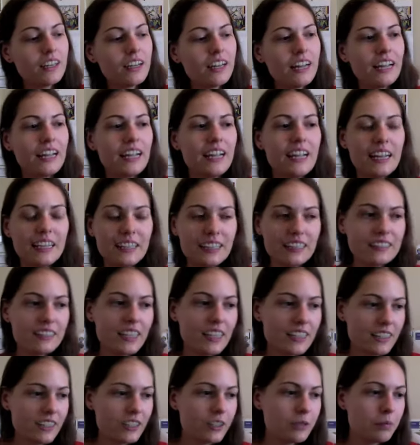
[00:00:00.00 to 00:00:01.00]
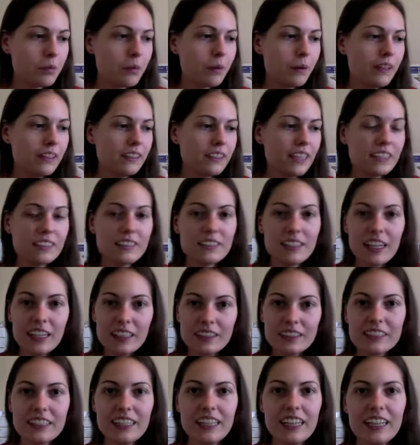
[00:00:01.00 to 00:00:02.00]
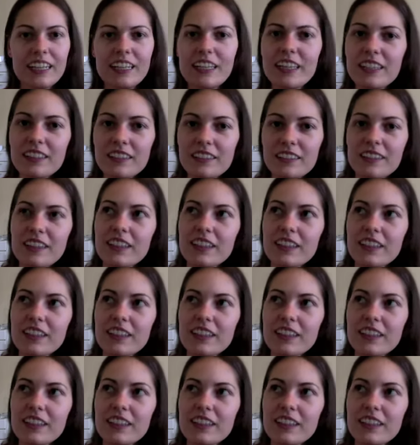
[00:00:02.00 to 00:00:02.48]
And it's at this point that Sasuke, he's